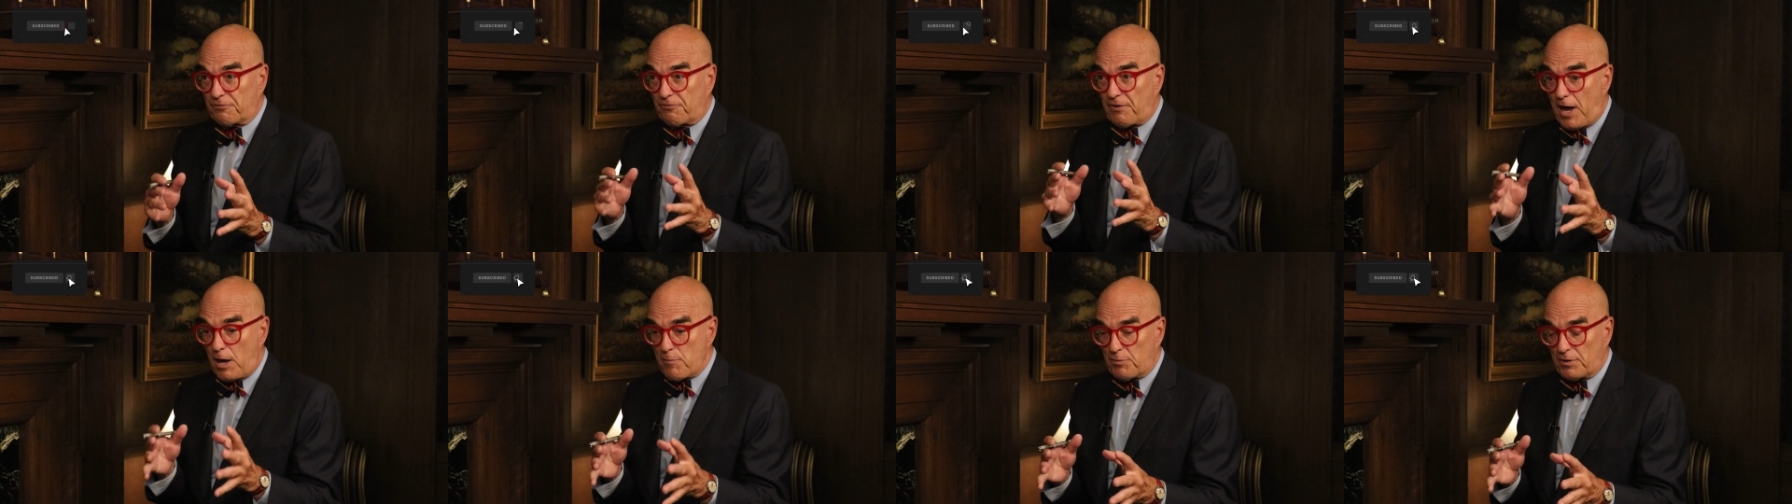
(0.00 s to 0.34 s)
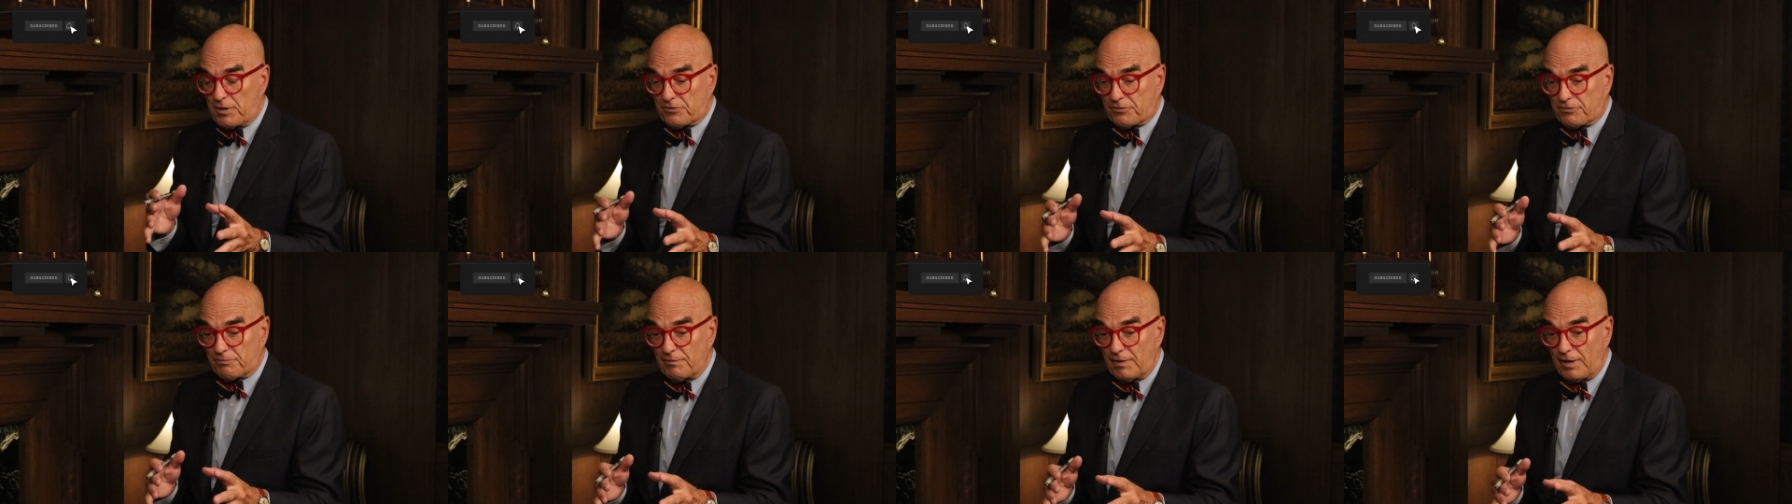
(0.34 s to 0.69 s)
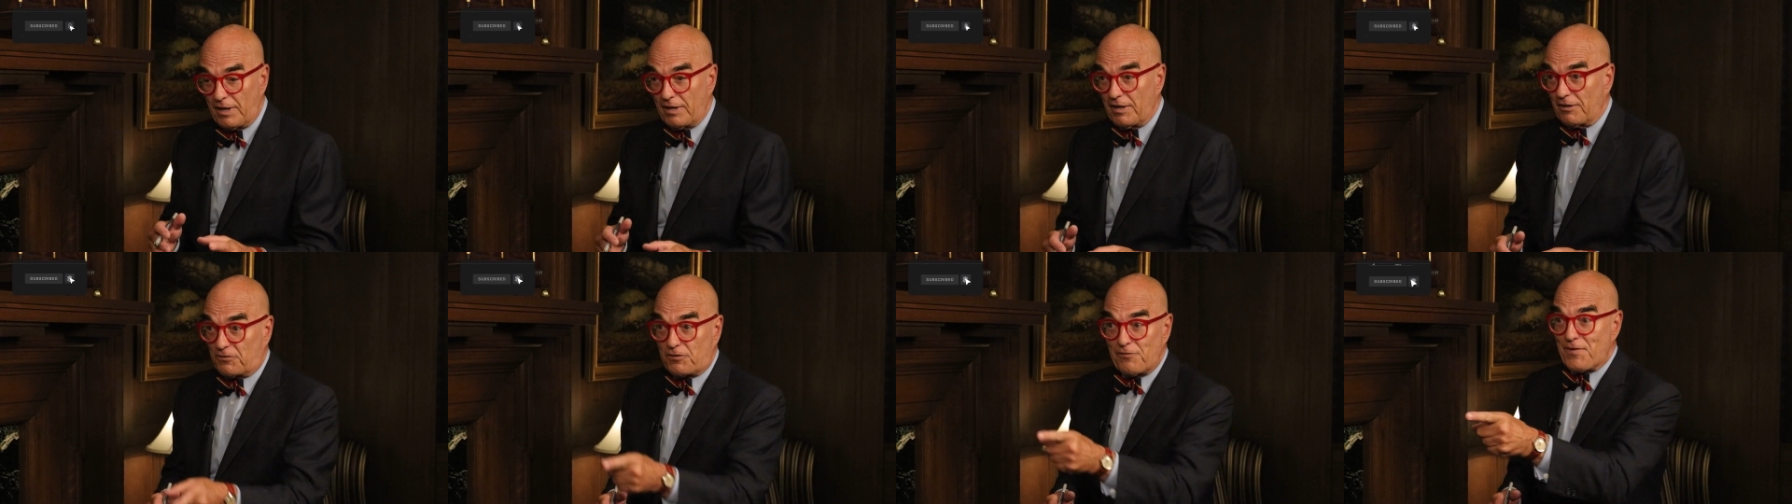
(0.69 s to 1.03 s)
fabulous.
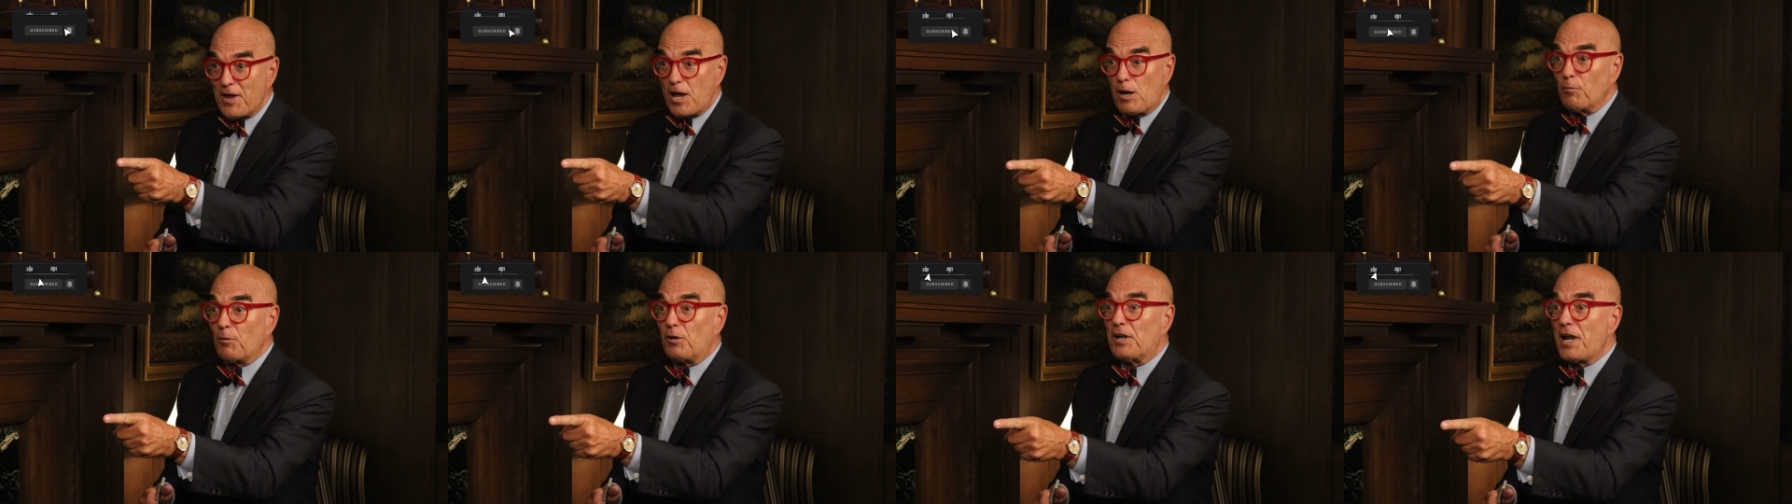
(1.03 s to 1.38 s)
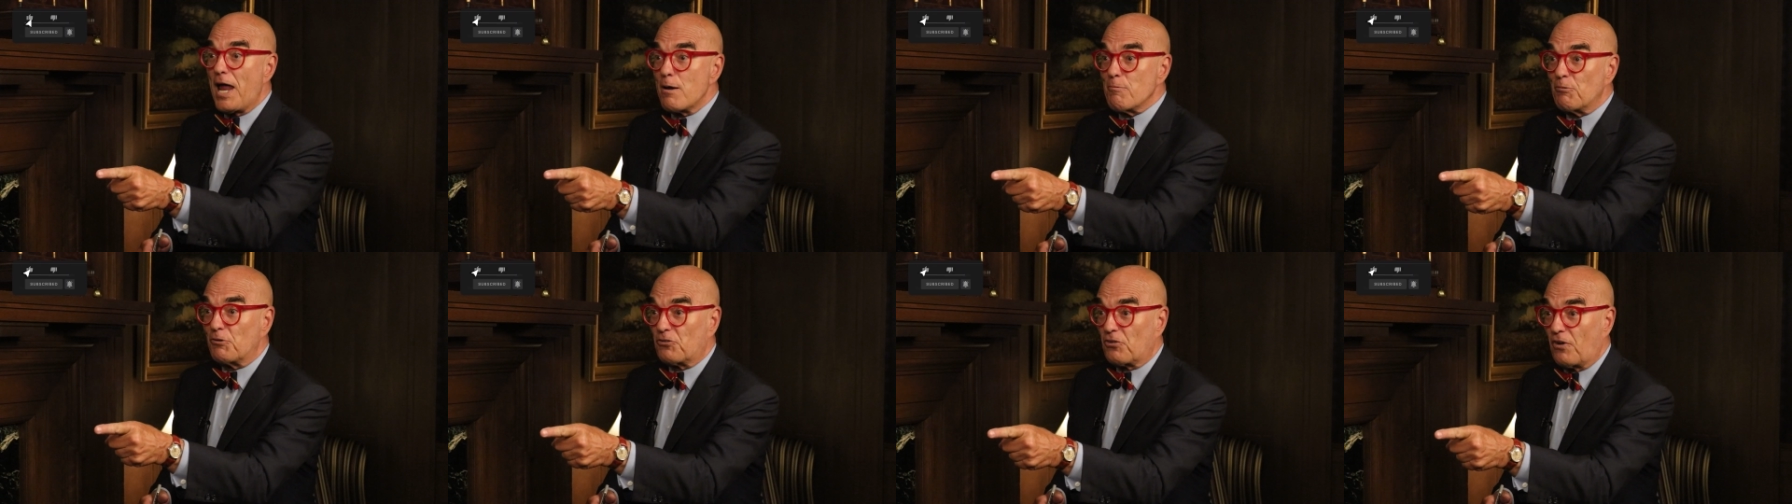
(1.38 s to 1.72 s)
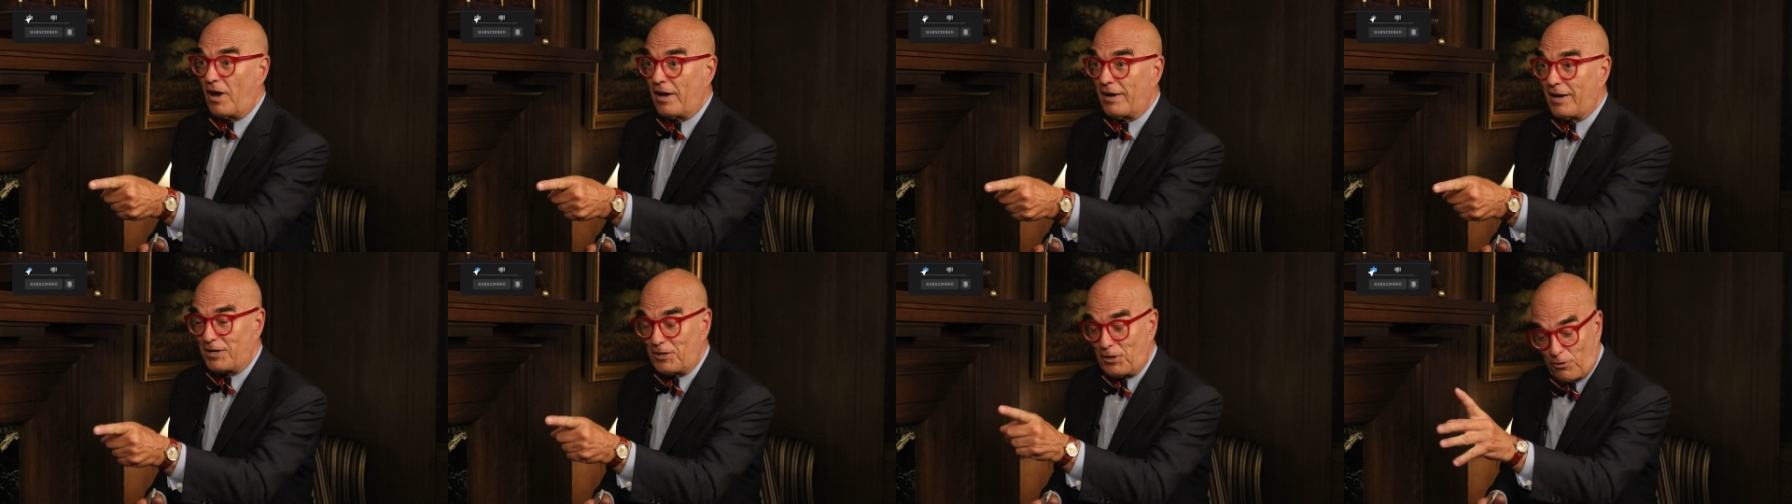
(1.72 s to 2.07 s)
It's available on
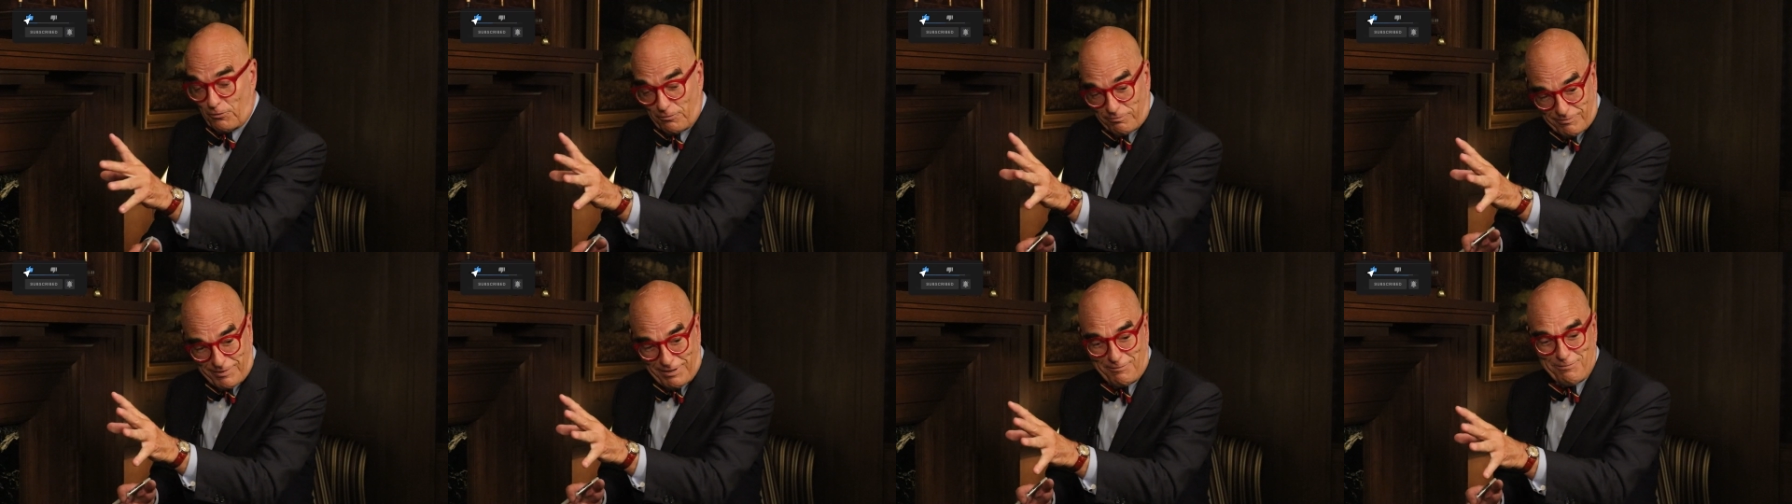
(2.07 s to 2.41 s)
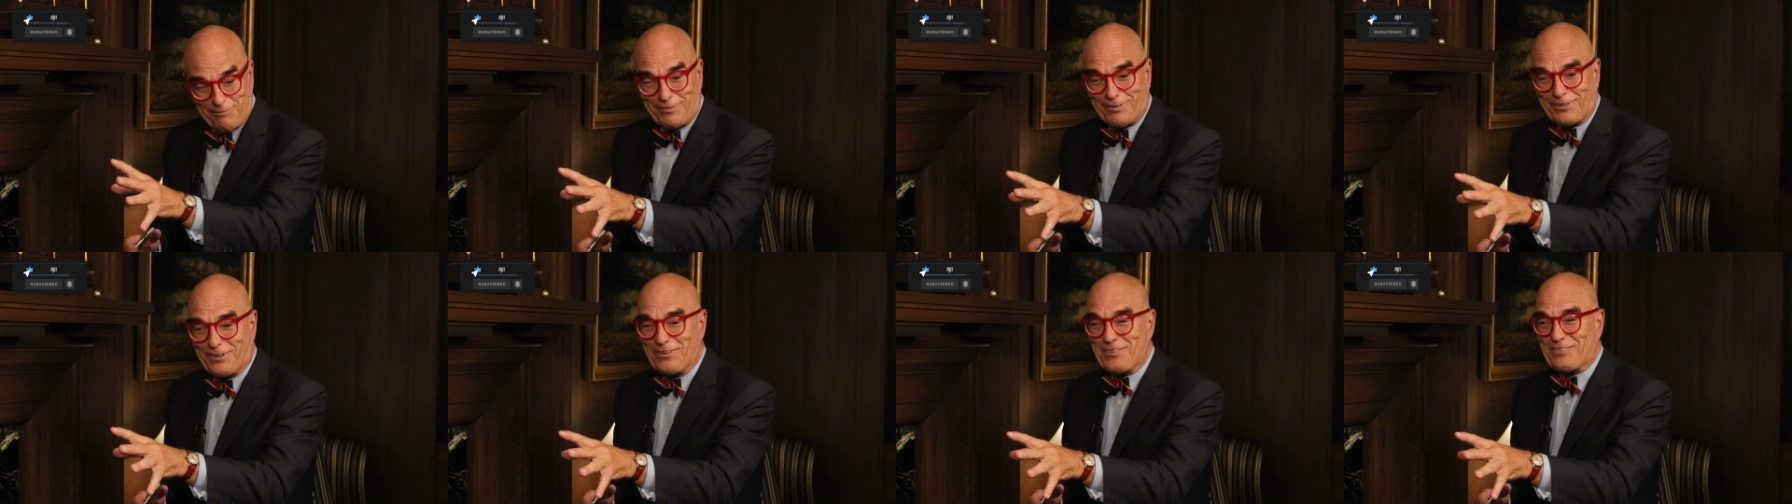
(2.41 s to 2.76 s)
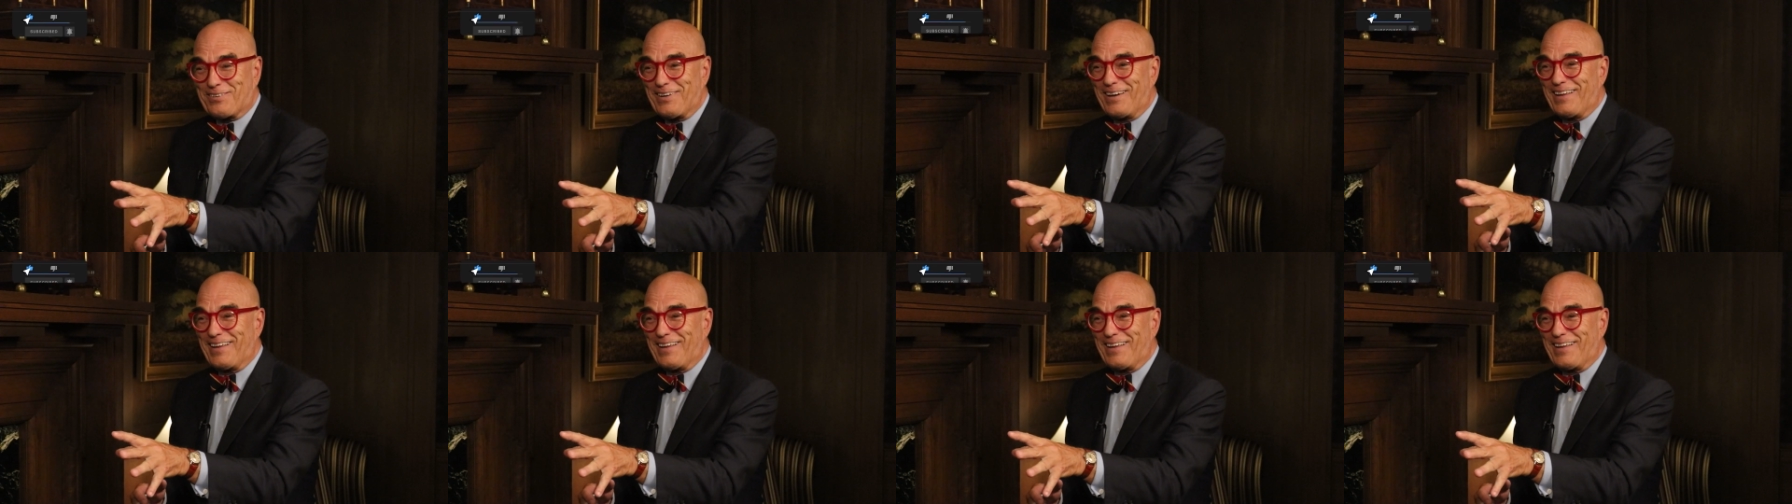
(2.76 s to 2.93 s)
Amazon. I know Thank we're going to